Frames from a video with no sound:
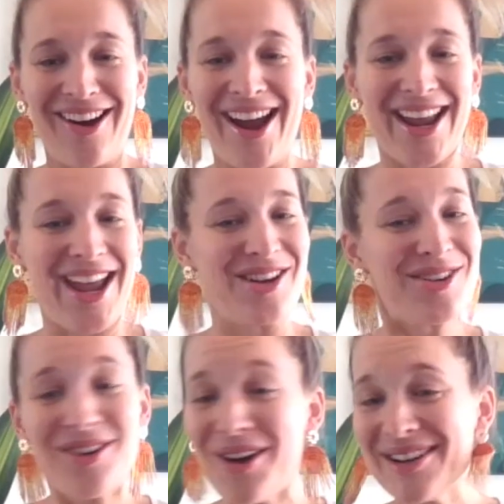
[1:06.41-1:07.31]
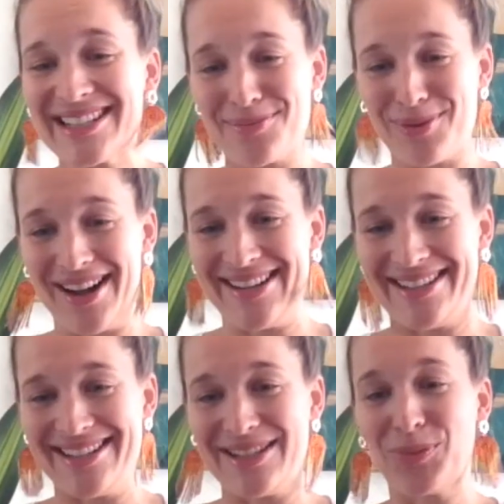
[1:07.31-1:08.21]
I get no
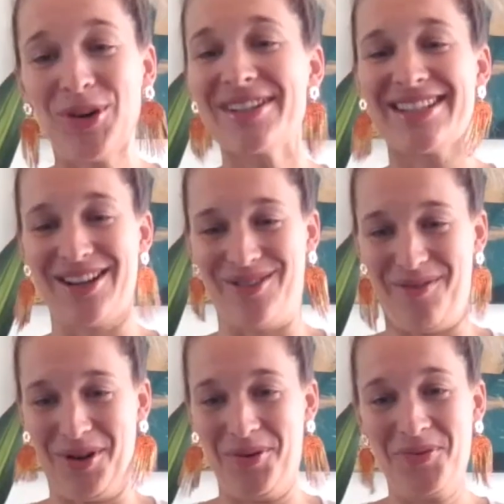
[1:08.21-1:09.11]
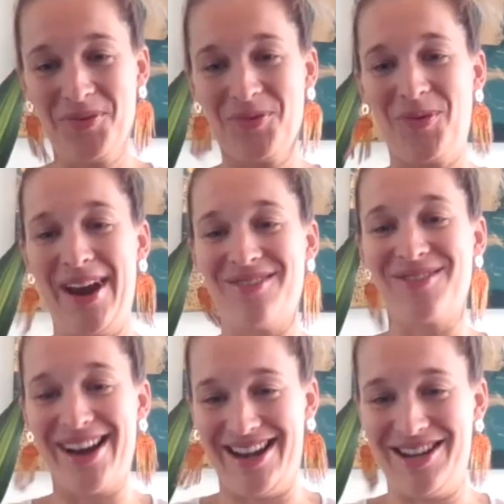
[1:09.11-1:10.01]
surprises whatsoever when
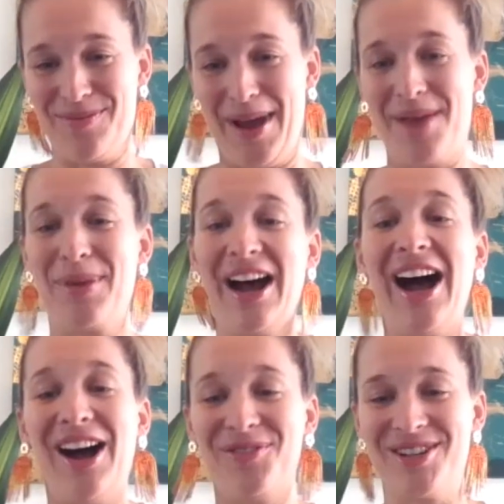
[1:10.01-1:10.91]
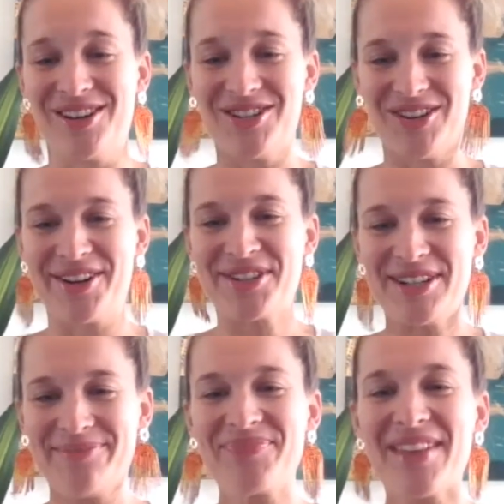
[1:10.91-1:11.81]
reading your paper after your
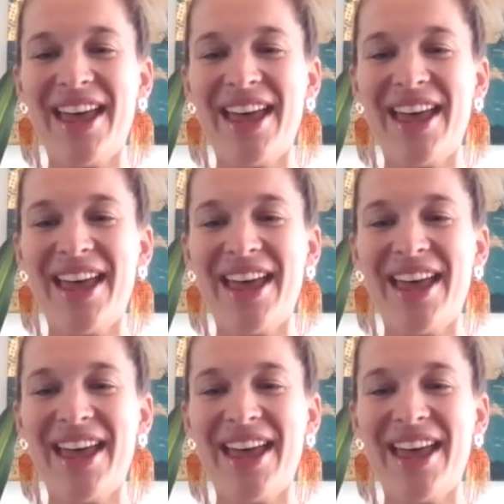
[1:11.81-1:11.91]
introduction.